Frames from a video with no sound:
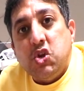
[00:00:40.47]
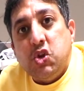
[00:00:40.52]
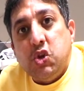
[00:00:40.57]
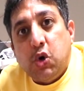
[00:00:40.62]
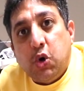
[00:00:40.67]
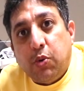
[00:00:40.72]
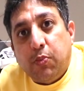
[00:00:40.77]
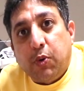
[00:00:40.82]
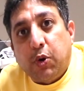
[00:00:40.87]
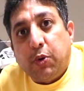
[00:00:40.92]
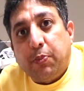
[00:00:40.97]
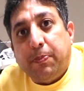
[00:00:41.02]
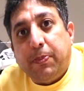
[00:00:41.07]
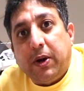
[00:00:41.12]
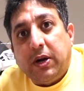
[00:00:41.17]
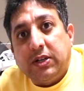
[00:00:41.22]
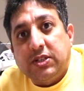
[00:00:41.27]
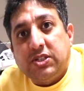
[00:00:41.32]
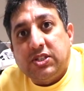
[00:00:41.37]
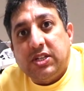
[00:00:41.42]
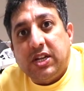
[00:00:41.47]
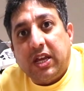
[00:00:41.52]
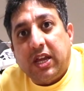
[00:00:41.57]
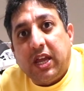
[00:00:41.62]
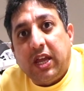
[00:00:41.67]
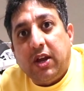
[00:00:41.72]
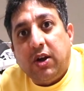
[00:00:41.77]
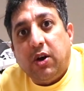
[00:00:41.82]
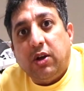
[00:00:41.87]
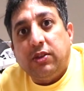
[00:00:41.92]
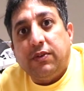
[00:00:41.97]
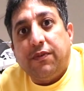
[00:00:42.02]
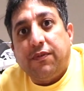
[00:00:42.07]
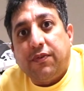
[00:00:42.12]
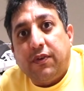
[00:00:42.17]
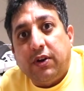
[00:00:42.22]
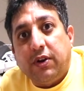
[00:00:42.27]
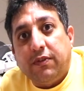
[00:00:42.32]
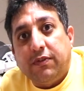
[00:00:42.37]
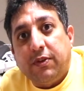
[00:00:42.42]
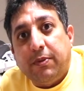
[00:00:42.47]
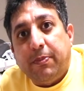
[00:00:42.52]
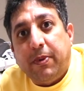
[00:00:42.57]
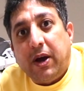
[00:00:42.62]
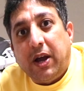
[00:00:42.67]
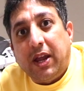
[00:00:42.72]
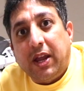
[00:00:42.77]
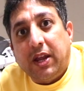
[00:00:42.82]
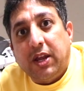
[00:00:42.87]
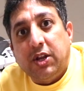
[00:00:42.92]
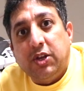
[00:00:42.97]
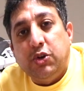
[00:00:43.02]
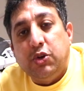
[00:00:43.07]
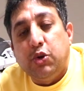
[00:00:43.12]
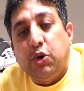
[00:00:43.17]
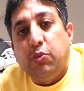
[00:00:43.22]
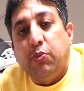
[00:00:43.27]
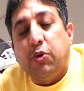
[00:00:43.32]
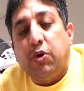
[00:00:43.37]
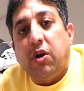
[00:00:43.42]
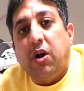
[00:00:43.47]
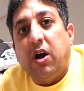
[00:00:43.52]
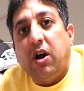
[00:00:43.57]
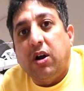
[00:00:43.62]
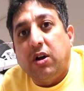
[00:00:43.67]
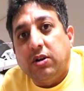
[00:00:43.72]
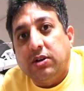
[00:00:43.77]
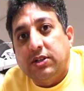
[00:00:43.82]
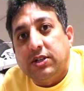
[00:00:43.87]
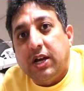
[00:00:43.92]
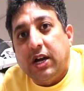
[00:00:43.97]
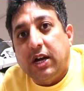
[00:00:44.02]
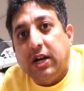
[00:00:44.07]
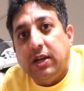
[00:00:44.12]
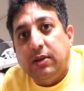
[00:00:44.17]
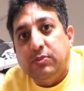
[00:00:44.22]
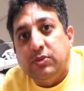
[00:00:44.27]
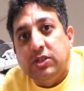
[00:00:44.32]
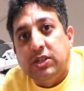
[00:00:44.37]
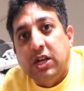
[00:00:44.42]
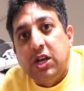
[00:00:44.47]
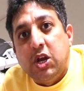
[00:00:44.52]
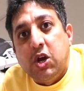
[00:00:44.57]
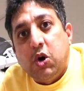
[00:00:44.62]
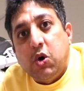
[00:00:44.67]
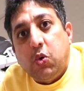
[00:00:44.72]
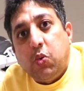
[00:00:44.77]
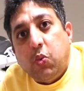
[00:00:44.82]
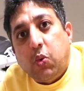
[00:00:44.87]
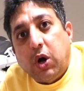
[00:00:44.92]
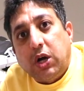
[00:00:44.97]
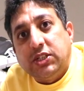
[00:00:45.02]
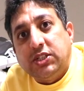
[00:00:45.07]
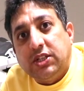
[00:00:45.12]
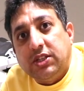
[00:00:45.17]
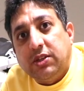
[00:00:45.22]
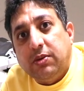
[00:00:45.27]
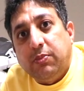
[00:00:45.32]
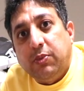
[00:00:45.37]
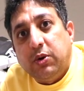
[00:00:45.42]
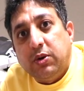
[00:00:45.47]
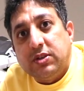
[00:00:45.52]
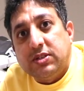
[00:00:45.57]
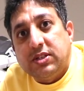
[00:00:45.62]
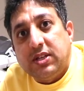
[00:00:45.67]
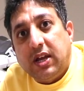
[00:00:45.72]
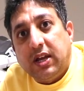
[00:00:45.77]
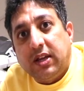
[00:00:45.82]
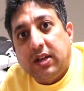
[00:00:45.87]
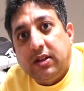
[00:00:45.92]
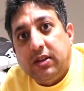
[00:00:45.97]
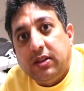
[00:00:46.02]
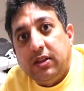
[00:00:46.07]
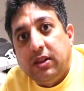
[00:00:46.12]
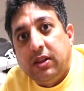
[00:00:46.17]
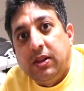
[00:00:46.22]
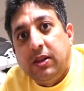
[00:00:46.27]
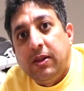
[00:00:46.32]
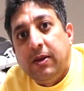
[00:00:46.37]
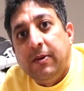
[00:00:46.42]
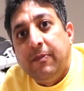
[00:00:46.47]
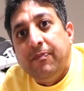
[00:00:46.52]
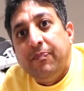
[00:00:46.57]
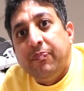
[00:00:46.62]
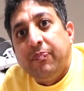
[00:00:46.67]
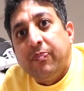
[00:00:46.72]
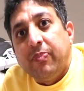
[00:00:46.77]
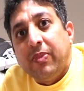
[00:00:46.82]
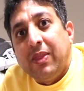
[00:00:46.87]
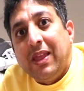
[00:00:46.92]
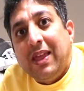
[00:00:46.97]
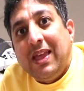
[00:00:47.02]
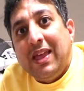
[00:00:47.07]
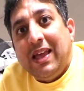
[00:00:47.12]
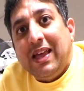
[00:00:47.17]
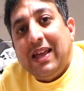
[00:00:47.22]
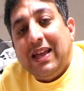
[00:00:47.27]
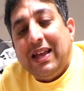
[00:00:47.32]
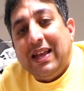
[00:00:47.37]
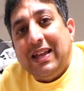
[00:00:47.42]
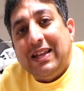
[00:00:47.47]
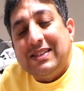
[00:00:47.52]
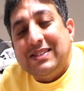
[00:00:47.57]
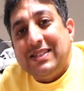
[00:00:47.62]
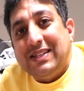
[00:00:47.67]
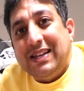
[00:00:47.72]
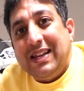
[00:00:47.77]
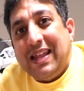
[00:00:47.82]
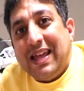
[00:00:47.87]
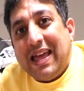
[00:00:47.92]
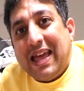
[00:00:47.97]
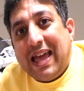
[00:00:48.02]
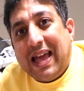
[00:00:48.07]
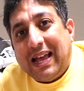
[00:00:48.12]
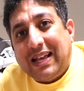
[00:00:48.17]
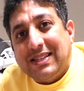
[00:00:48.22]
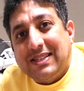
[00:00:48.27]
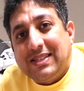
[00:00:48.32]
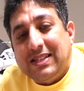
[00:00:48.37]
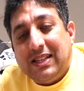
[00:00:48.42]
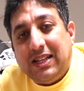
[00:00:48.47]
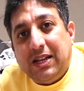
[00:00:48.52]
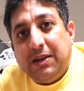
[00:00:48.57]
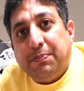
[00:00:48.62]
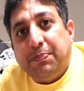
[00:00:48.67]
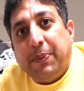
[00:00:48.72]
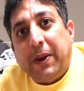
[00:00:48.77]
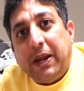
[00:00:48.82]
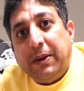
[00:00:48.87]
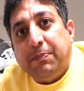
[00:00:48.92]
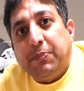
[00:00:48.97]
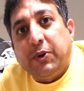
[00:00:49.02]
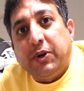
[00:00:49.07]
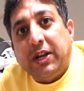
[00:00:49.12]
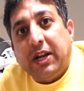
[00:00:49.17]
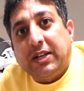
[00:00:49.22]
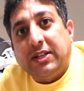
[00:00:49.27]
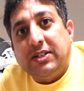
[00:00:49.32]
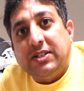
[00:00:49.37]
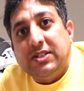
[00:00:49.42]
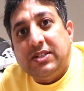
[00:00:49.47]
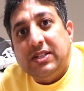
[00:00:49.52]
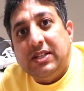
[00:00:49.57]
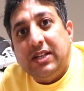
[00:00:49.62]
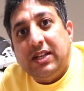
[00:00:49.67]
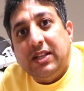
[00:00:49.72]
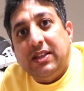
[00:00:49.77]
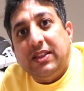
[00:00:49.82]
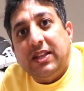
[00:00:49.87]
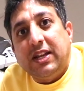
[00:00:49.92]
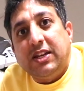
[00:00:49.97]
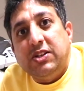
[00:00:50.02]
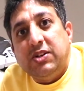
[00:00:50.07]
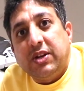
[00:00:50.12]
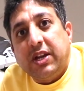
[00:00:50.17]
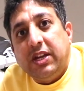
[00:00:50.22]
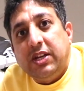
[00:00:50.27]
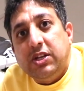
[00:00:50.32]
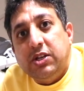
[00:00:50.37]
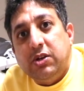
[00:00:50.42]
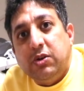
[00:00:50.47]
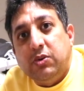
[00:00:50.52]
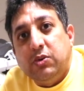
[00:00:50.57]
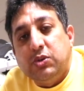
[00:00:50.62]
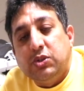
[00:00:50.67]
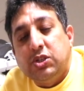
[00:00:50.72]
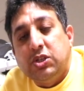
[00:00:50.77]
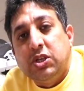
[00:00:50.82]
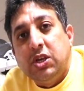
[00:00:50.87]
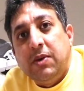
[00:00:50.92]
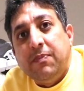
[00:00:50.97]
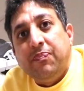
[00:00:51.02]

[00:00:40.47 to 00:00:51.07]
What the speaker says: no more bugs sticking on the front of the bike, no more hard times washing the motorcycle. It's an excellent paint protector sealant that you can use